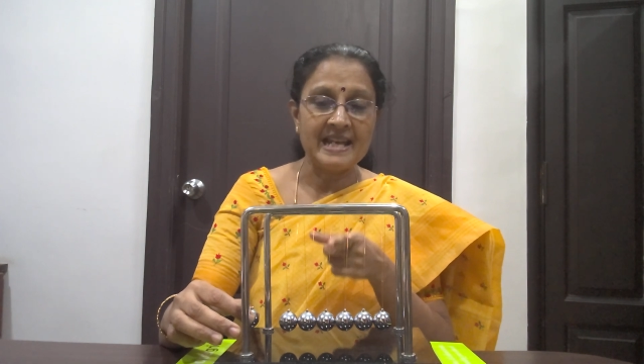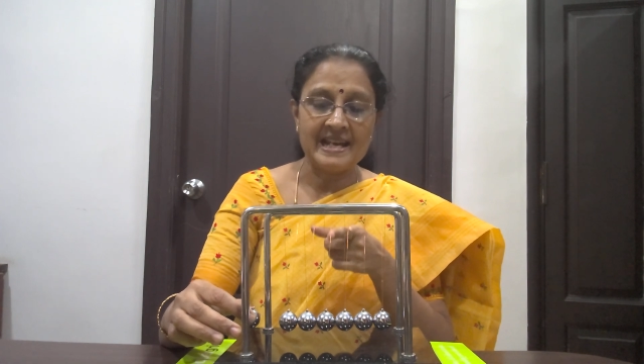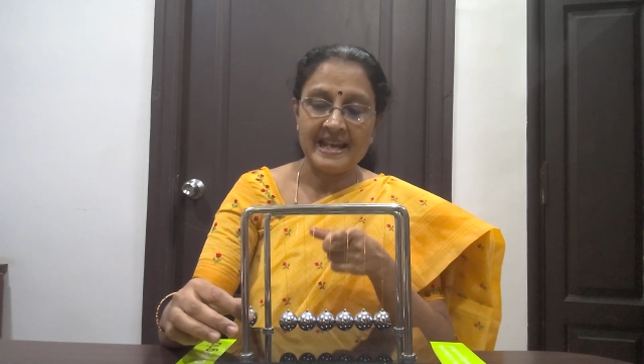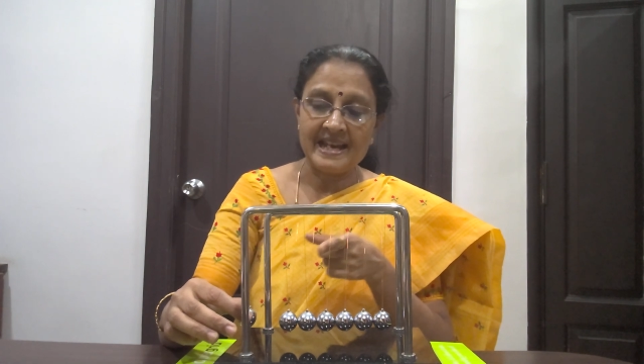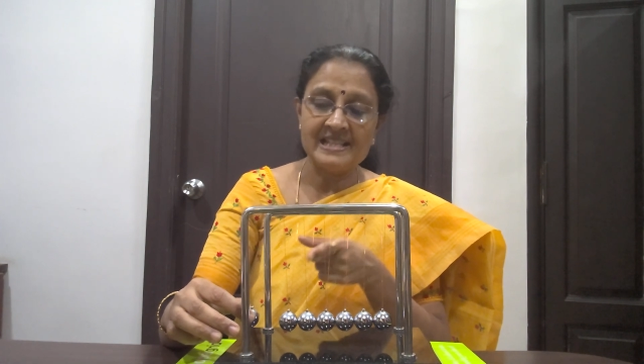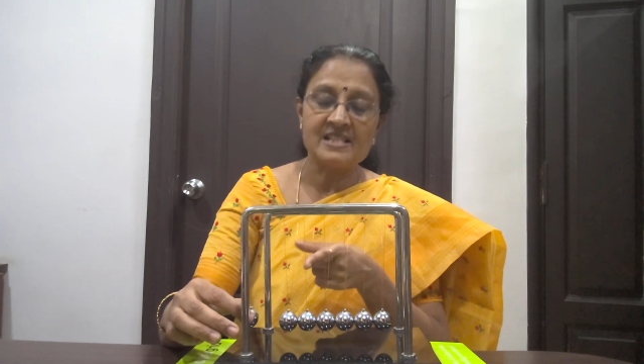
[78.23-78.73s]
and
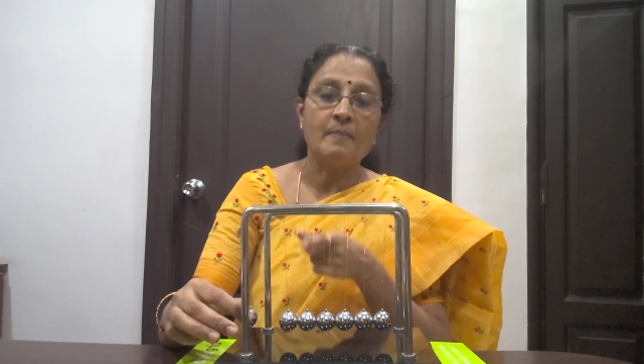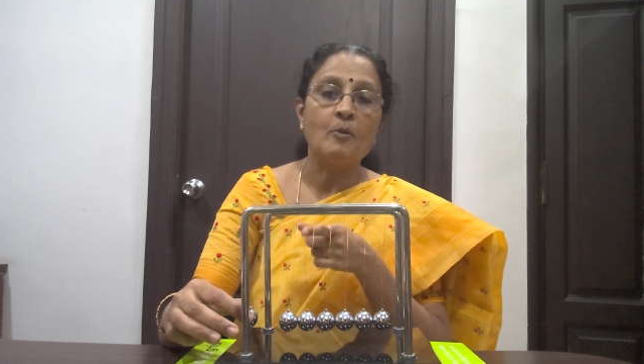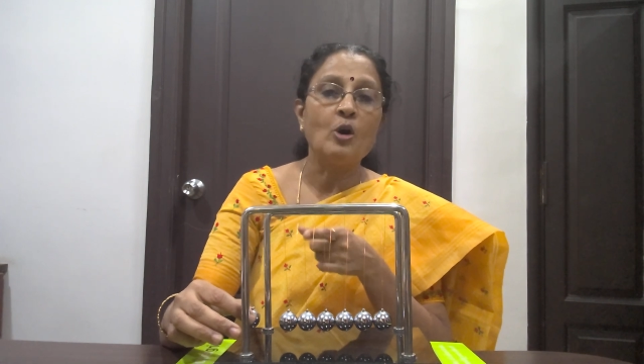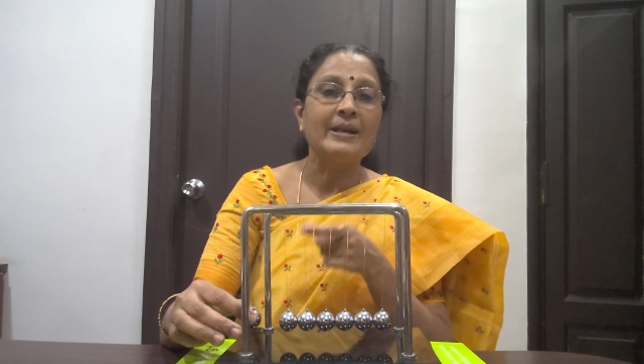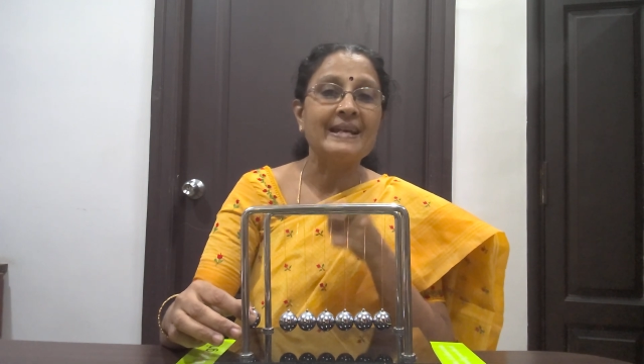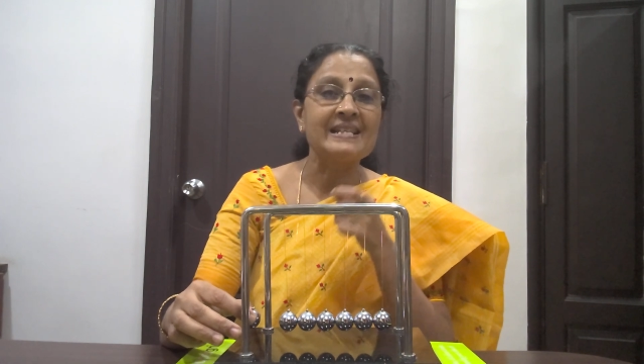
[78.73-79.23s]
hence the
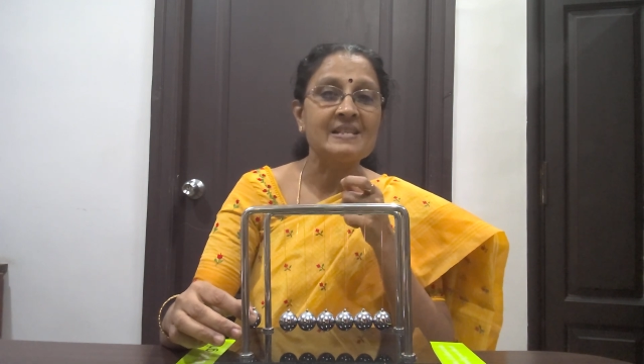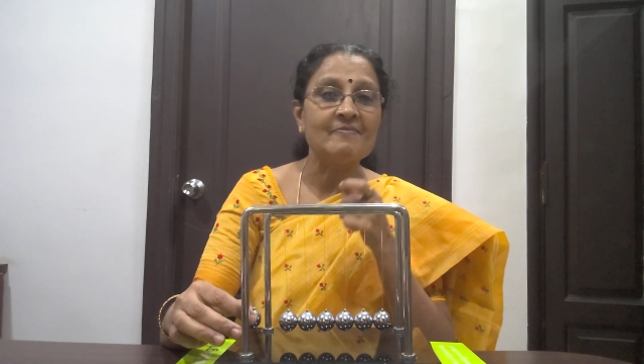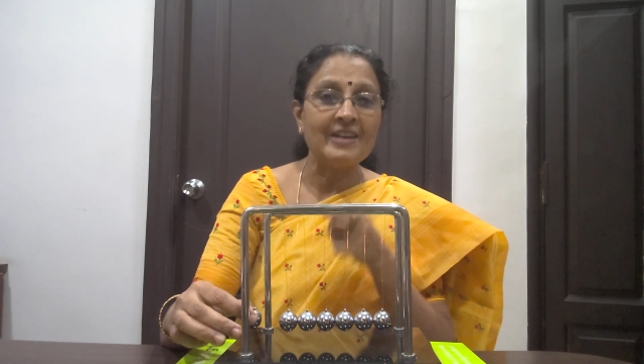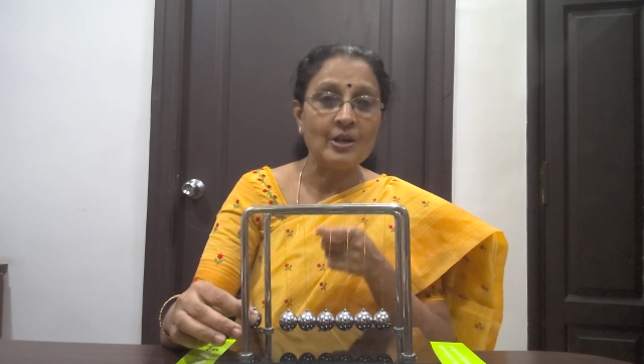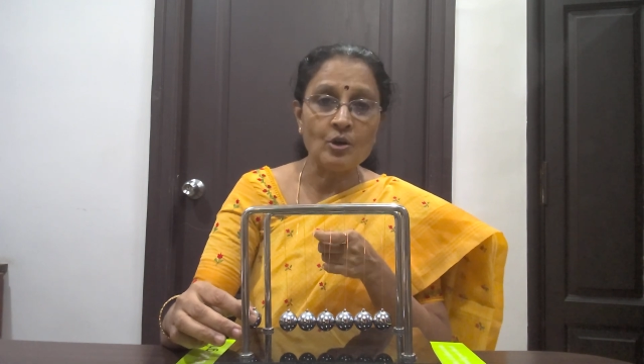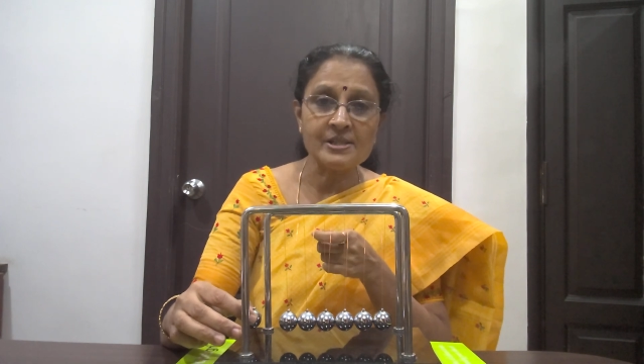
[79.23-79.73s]
ball gets some
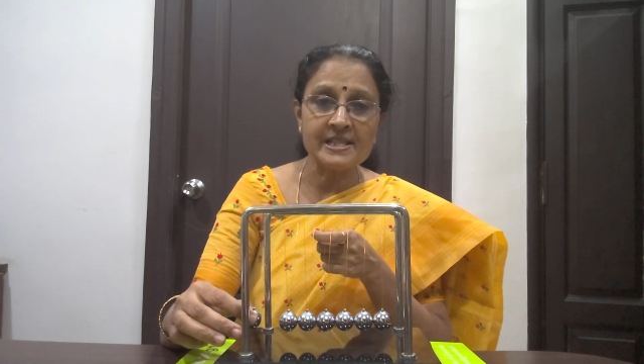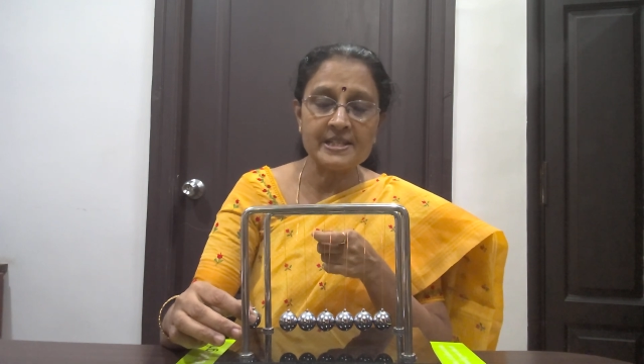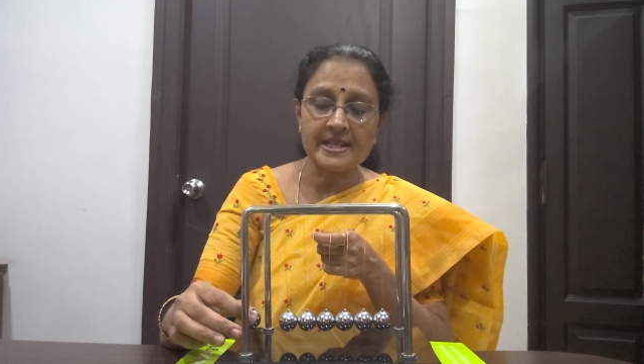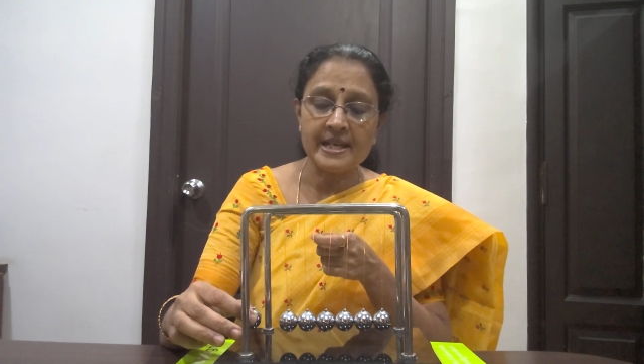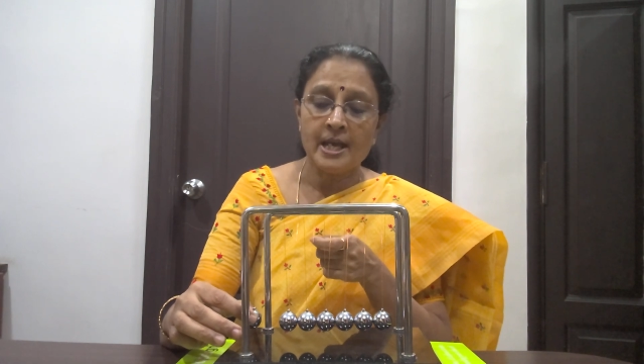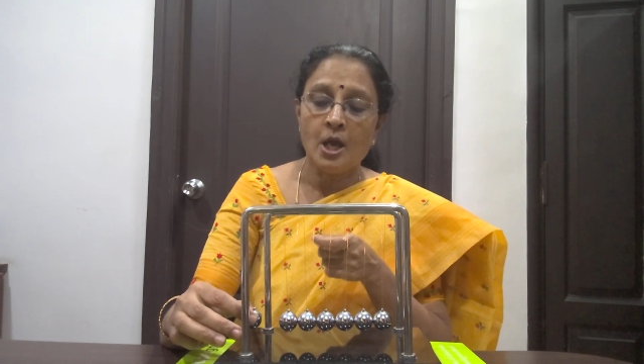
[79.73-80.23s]

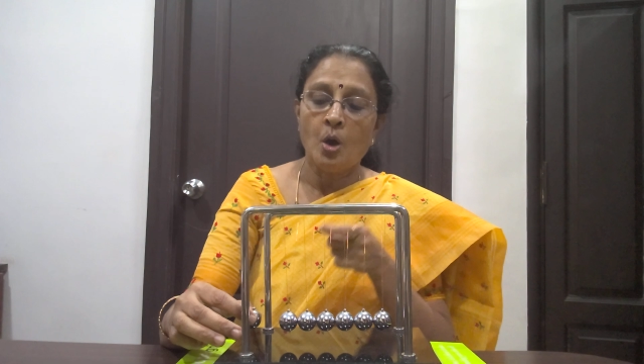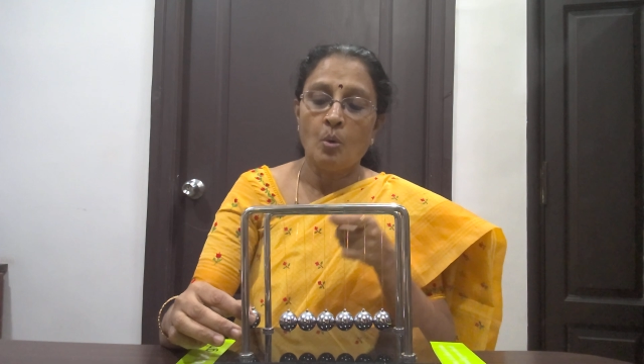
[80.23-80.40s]
velocity.